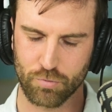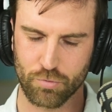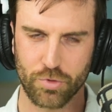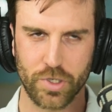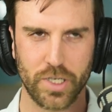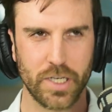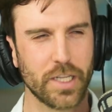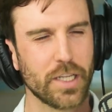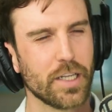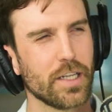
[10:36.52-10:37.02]

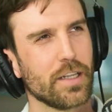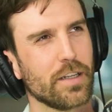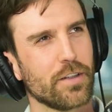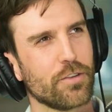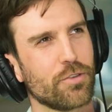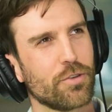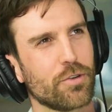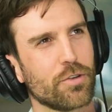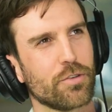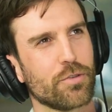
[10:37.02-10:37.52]
really
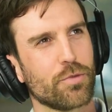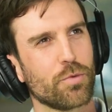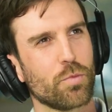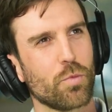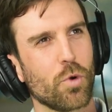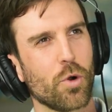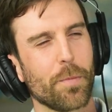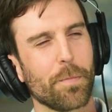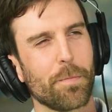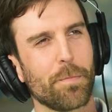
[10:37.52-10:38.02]
sort of
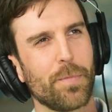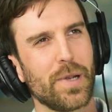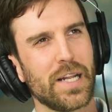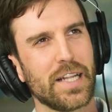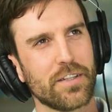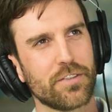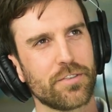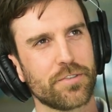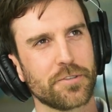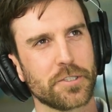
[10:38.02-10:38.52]

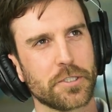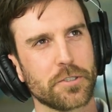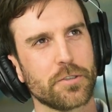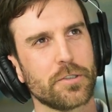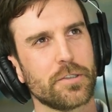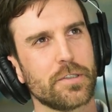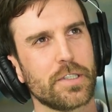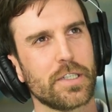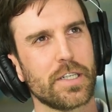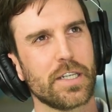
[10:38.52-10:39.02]

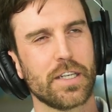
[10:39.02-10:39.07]
blissful.